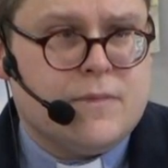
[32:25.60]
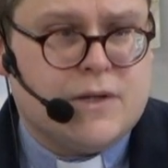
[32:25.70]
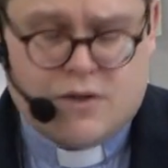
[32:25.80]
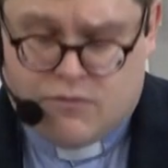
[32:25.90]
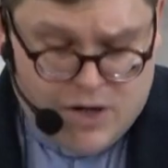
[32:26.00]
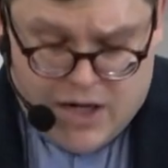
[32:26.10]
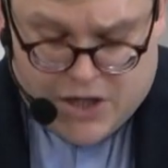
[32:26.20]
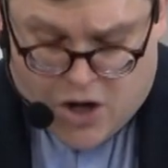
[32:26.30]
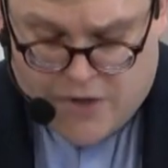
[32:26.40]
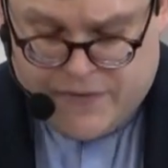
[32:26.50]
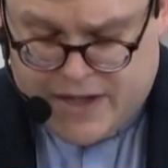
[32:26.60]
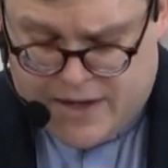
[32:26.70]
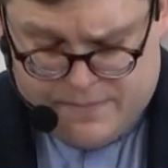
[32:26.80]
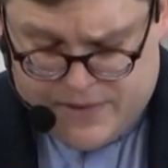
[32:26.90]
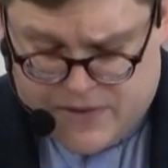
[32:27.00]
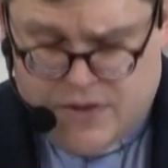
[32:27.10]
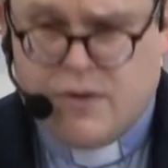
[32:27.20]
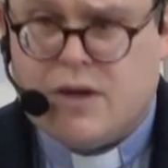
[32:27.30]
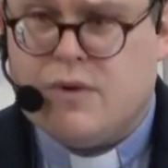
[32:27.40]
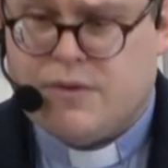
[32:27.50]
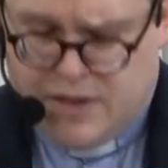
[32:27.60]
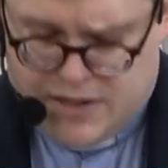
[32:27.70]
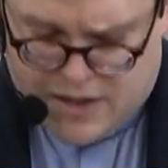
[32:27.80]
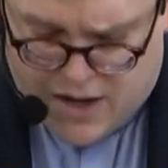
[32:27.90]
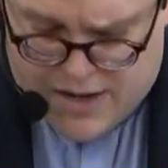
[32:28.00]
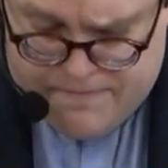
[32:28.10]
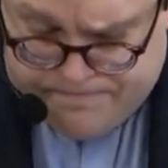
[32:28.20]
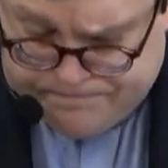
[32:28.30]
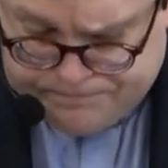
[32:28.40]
Is it really God that I am pursuing with my time